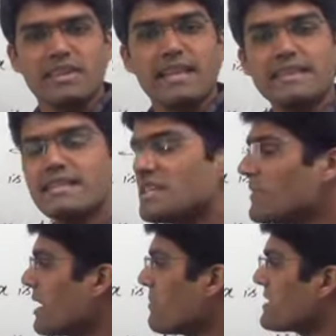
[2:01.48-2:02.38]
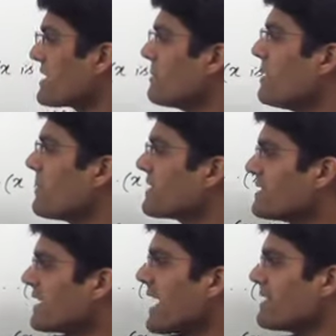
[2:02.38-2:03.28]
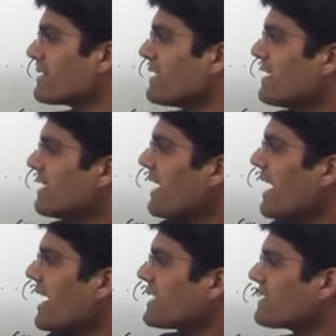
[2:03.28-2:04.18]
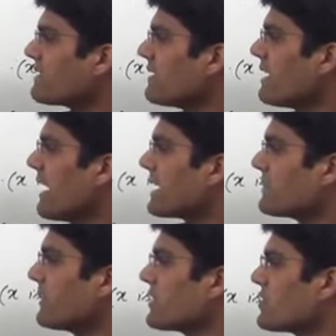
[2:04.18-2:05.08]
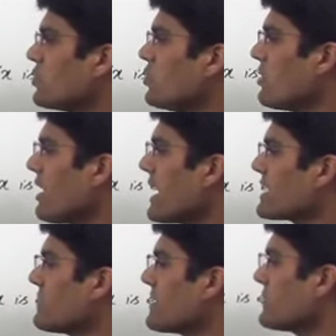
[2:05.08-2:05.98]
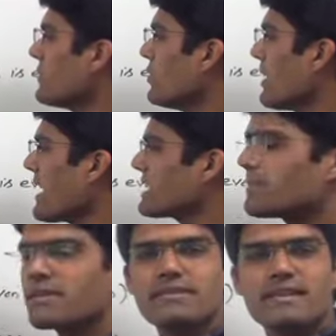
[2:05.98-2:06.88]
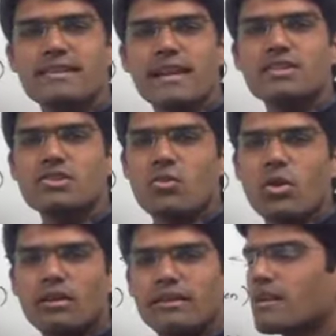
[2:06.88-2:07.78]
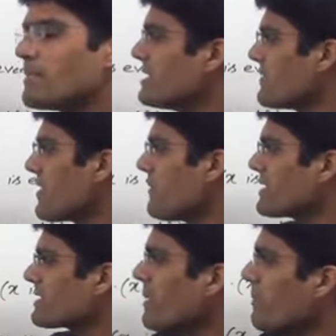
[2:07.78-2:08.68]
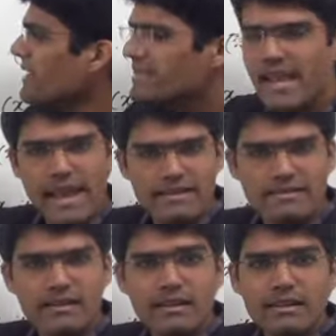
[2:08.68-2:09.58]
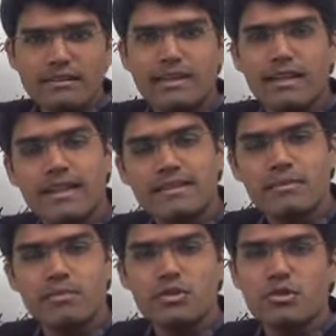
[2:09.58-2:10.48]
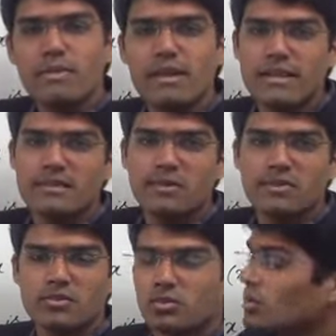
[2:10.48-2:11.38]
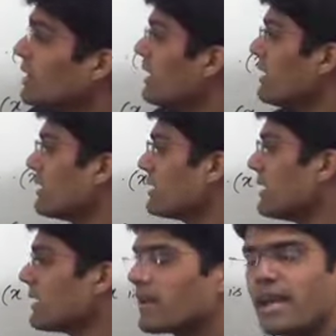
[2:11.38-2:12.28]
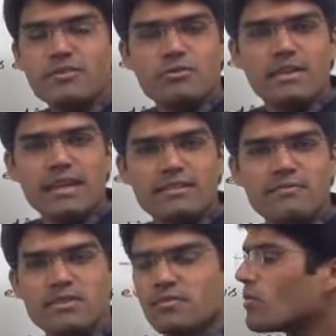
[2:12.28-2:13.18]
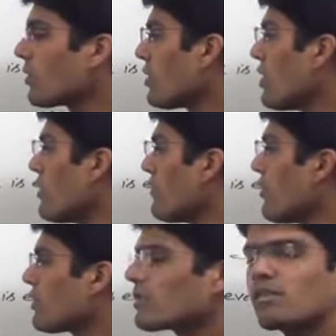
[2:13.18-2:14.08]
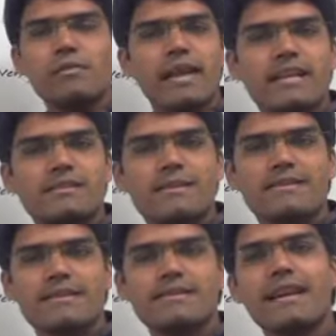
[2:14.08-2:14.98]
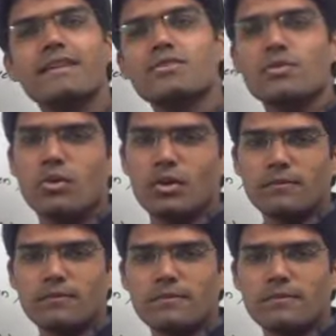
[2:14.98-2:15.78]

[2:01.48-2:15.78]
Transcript: And these even numbers can be represented as x, x plus 2, x plus 4, x plus 6 and so on. That means if the first number is x, then the next number should be x plus 2. The third one has to be x plus 4. Fourth one will be x plus 6 and so on.